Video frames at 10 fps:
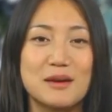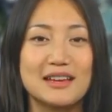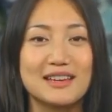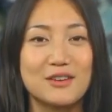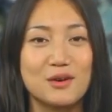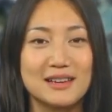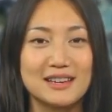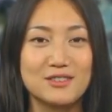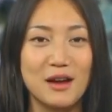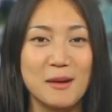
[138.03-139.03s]
but it
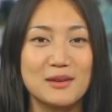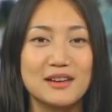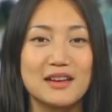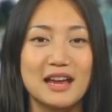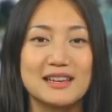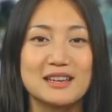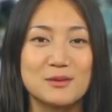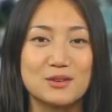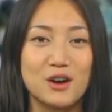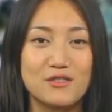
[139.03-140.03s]
decreases rapidly as an
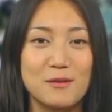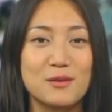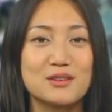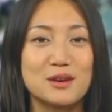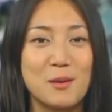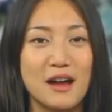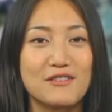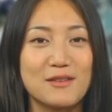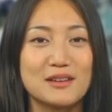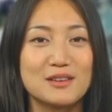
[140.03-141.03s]
observer moves away
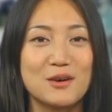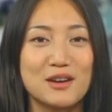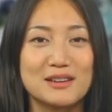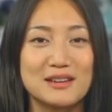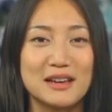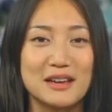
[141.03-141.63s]
from the source.